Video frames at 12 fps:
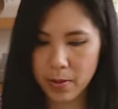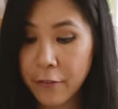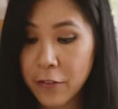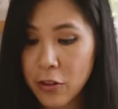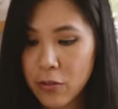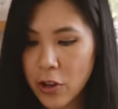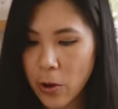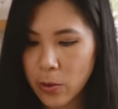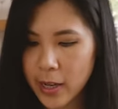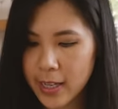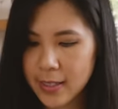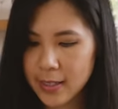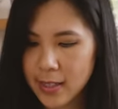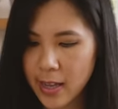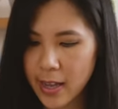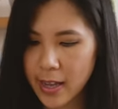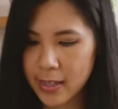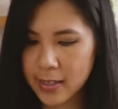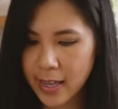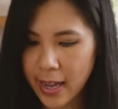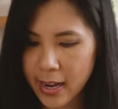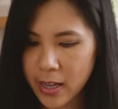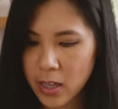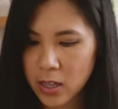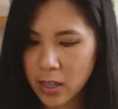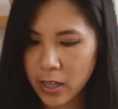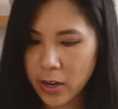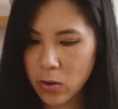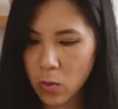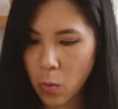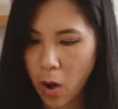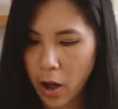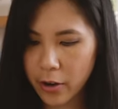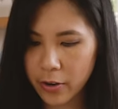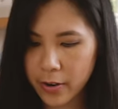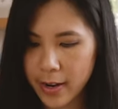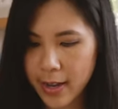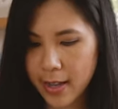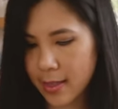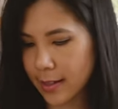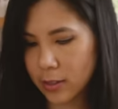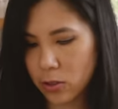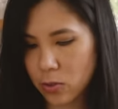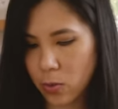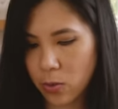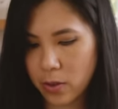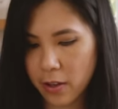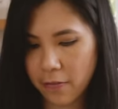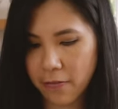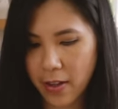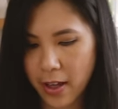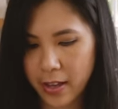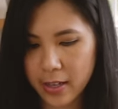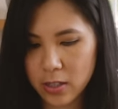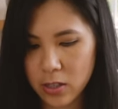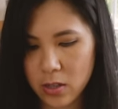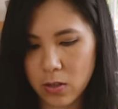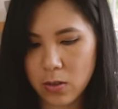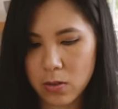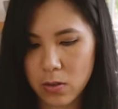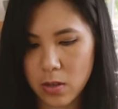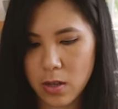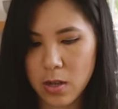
If you notice, it's getting a little watery and that's totally fine too.